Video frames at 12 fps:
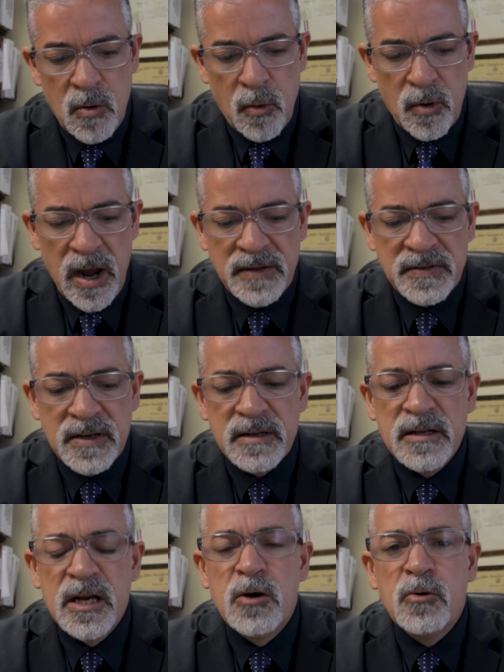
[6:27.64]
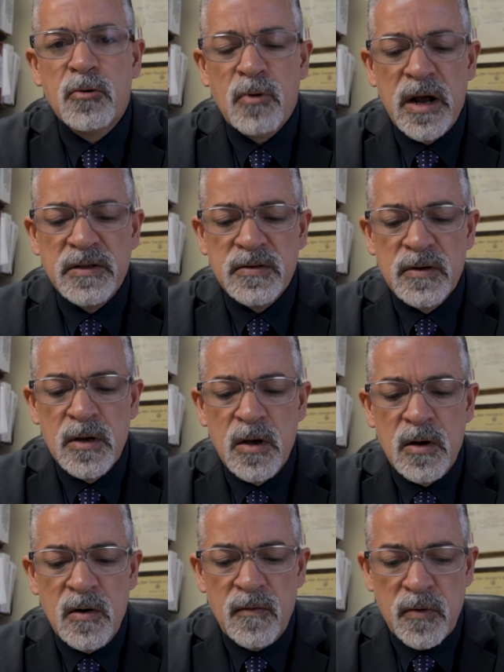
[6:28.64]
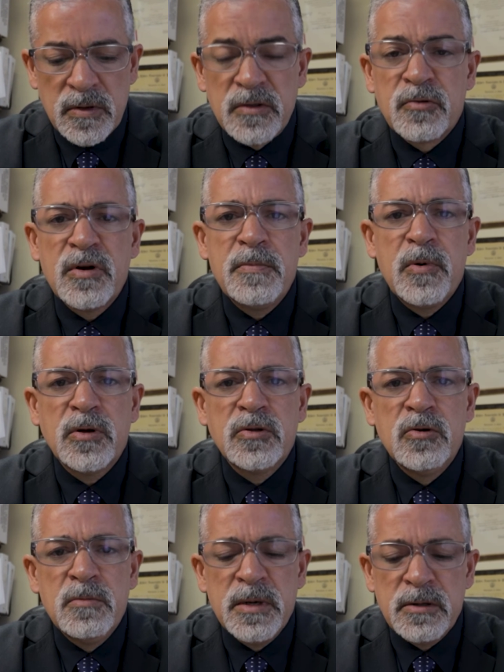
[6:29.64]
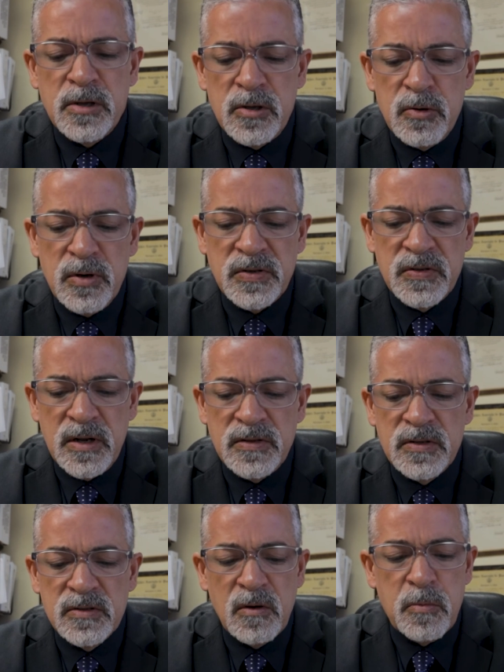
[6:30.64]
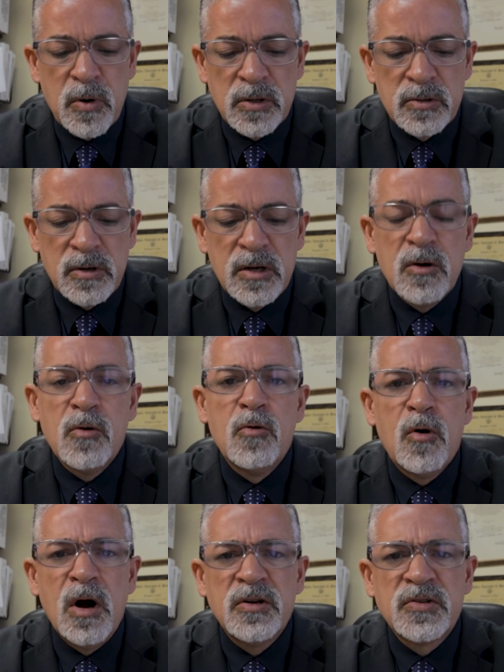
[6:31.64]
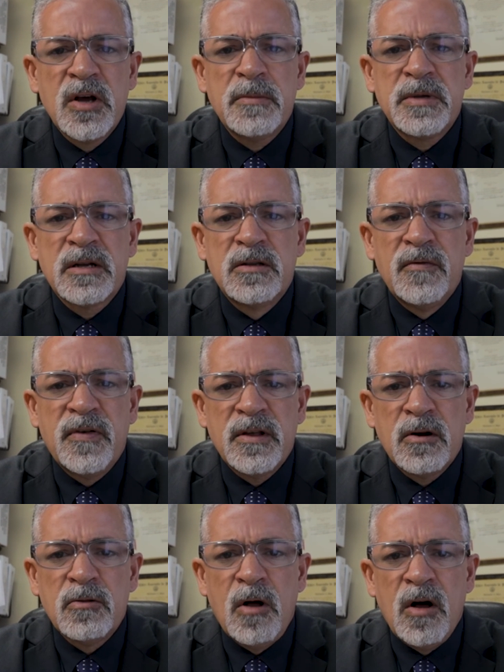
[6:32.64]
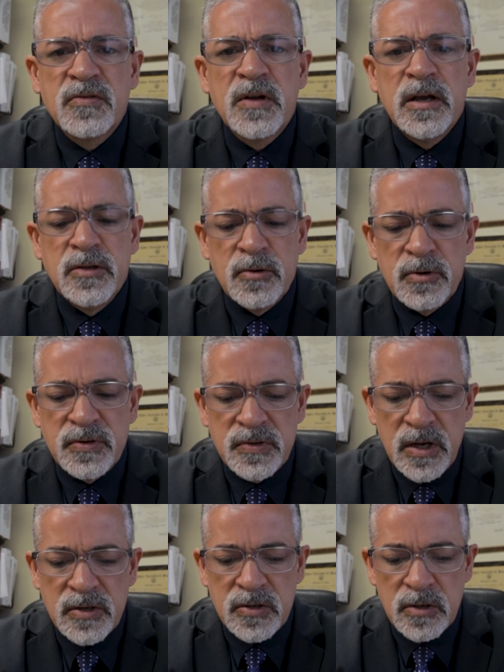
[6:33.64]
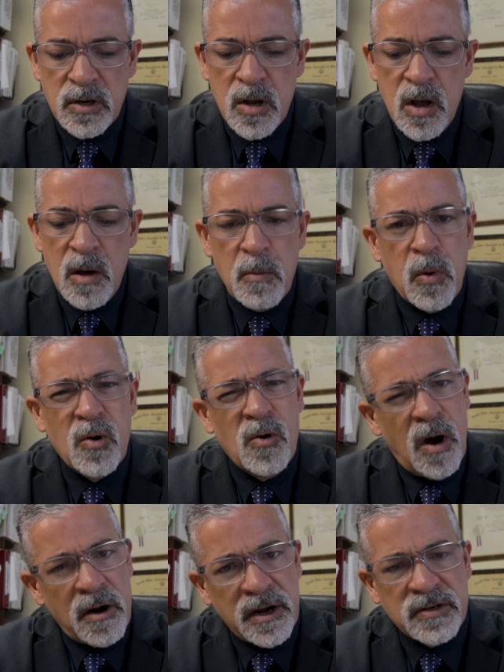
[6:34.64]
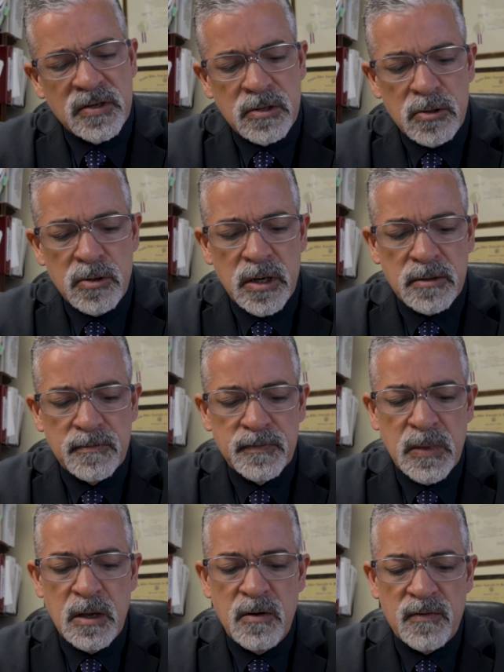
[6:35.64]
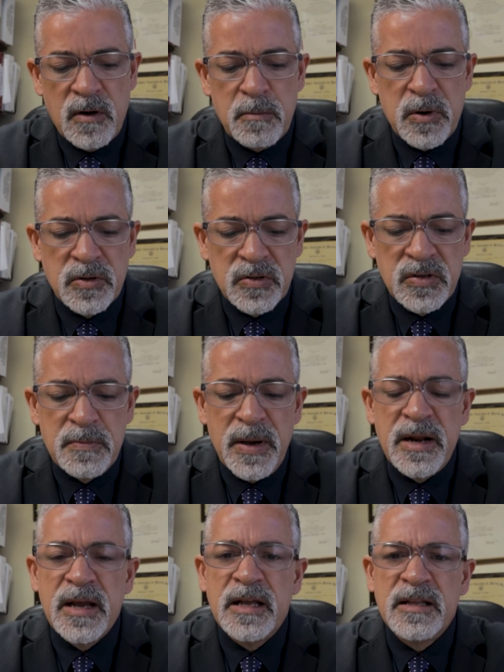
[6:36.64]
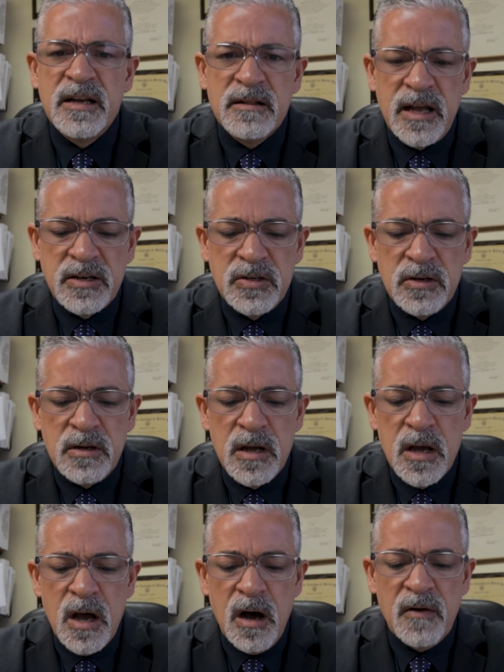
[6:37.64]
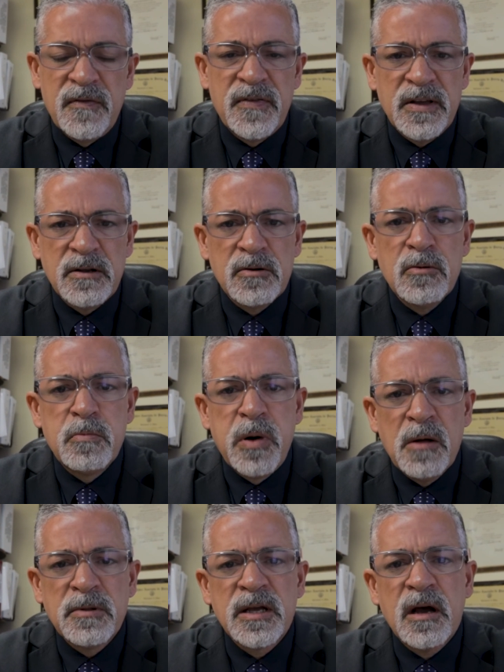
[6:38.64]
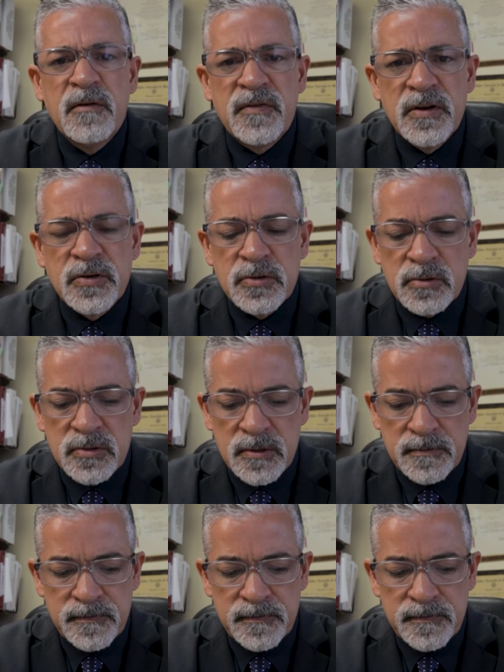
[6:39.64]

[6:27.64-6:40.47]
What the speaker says: We're asking the equal rights for the 3.2 million U.S. citizens of Puerto Rico who are subject to federal laws and jurisdiction, but who are excluded from participating in the election of federal public officials.